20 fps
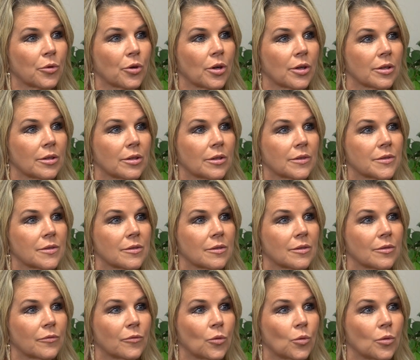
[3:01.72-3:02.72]
product
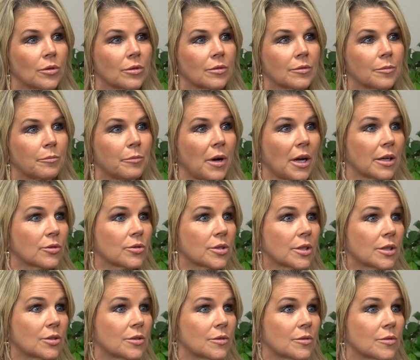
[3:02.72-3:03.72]
for buyer's
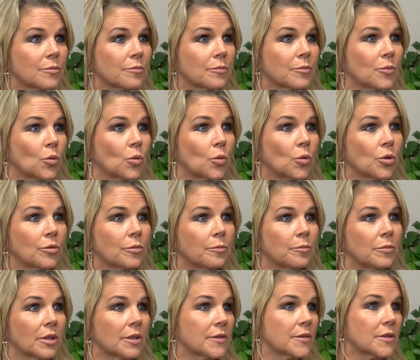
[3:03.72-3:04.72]
agents or
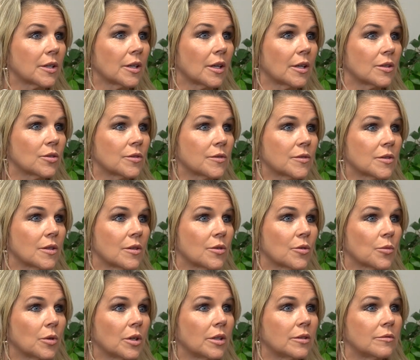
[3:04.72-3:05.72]
listing agents, either
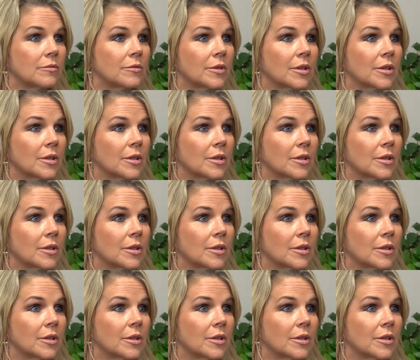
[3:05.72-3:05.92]
one.